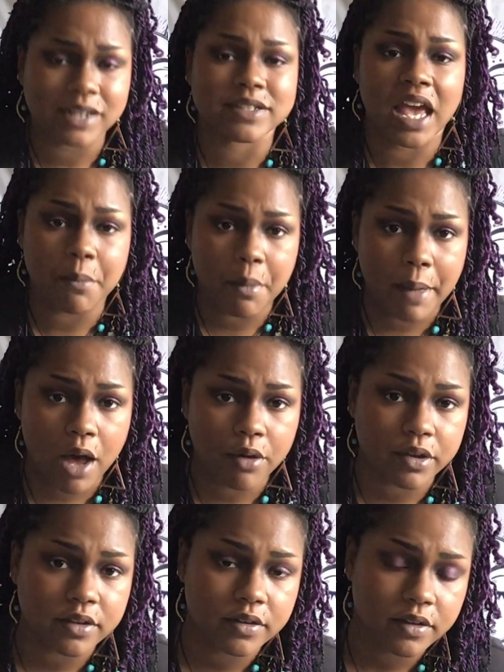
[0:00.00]
has came
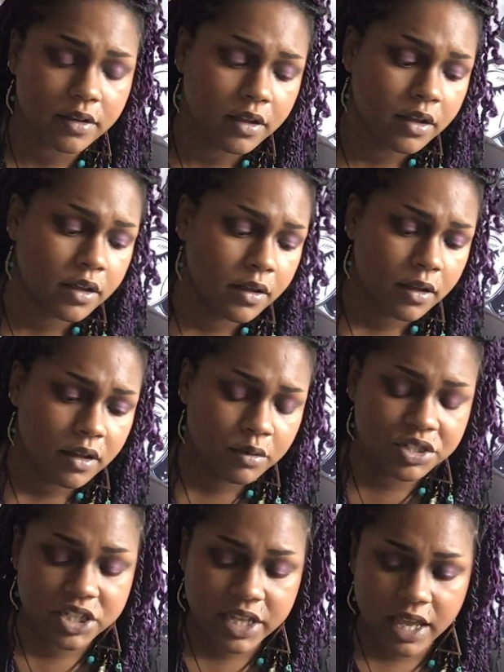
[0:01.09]
about it.
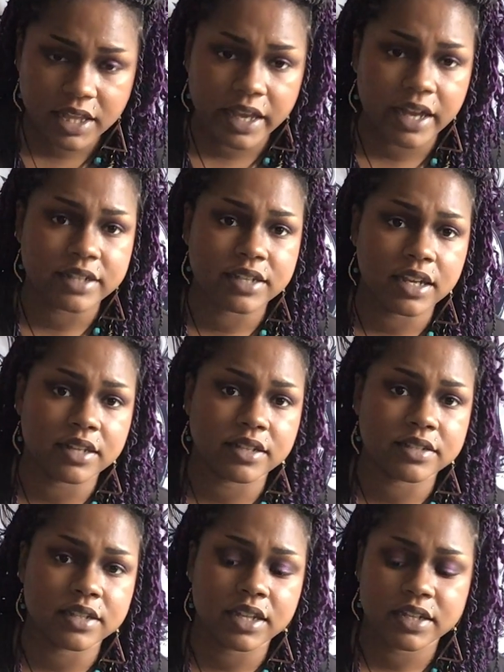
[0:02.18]
Which again, like I said, it
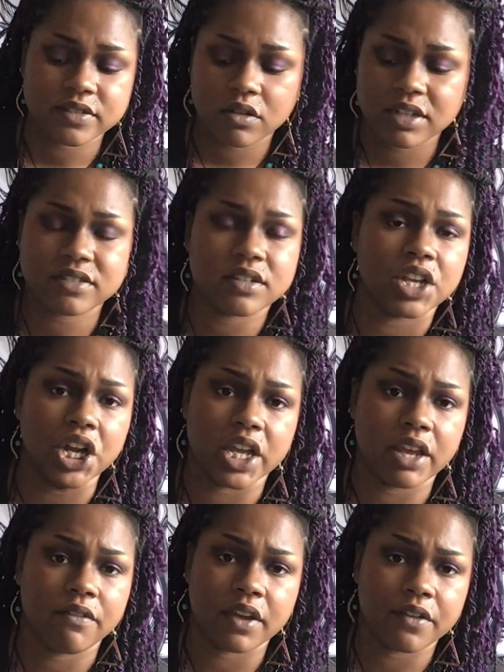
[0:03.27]
doesn't so let's say you're
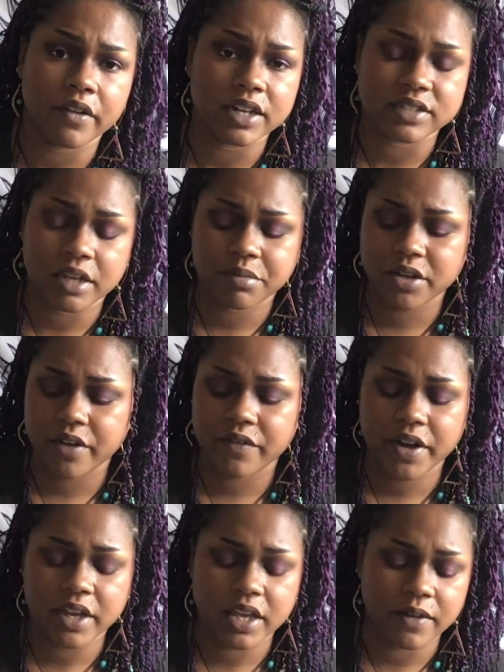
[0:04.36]
giving, for example, you're a
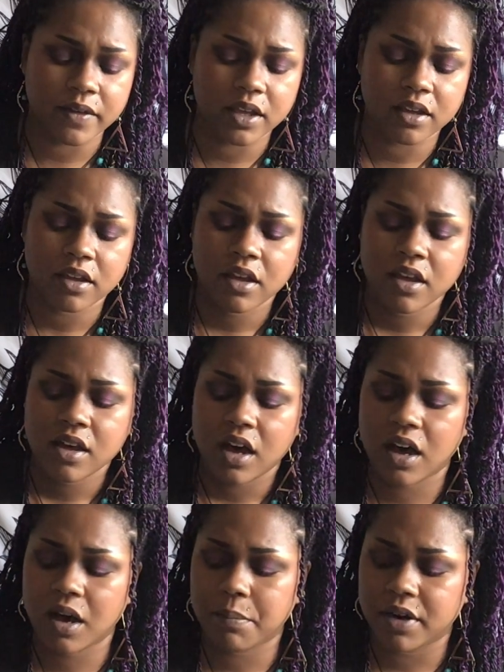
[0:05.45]
very giving
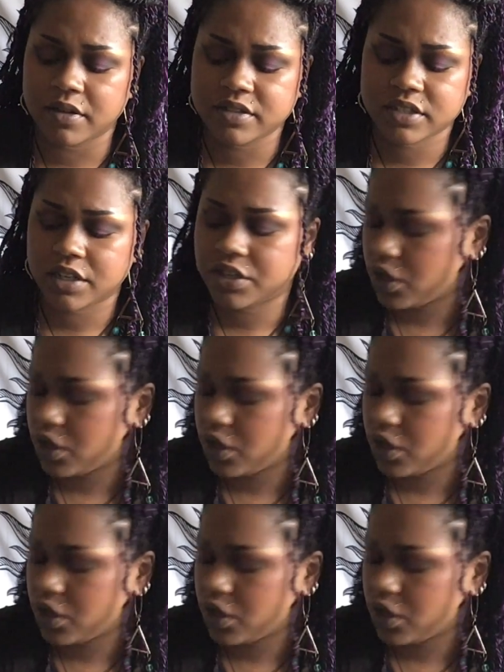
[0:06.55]
person,